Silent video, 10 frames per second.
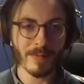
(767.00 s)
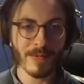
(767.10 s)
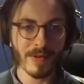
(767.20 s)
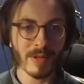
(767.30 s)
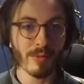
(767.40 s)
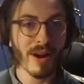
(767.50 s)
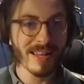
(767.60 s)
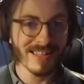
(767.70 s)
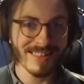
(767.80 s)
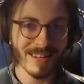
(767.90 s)

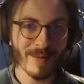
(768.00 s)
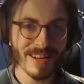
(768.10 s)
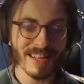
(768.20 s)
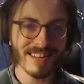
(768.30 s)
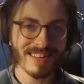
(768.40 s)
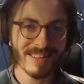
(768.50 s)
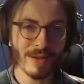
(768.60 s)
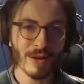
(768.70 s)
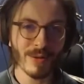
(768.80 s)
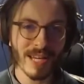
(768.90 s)
Surprisingly to many, the
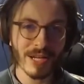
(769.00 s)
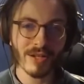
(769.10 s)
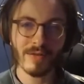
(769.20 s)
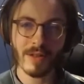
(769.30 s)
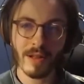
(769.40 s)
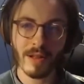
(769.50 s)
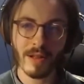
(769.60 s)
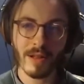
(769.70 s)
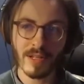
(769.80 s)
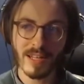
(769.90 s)
notation for the
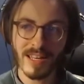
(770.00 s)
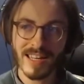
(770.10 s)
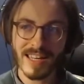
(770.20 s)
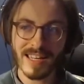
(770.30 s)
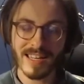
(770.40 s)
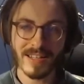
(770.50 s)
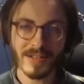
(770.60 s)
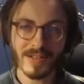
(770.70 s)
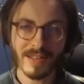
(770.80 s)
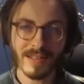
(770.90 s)
lute
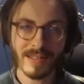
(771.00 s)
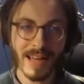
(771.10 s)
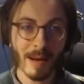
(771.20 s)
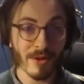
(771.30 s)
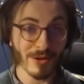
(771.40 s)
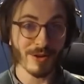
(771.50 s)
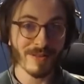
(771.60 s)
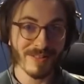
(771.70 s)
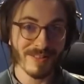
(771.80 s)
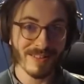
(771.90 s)
is
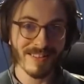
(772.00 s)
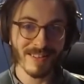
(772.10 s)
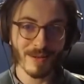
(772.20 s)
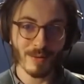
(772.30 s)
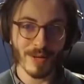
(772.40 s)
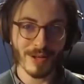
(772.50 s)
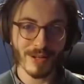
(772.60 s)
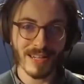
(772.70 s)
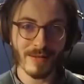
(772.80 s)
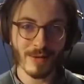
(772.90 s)
tablature,
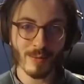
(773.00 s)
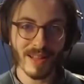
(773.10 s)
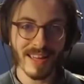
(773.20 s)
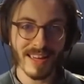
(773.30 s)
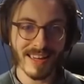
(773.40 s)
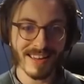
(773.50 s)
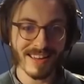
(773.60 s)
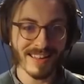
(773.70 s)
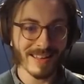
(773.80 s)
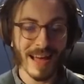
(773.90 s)
which if you play
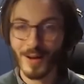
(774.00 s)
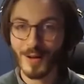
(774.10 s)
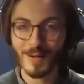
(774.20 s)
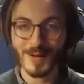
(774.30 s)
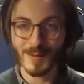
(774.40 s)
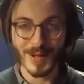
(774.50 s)
at all some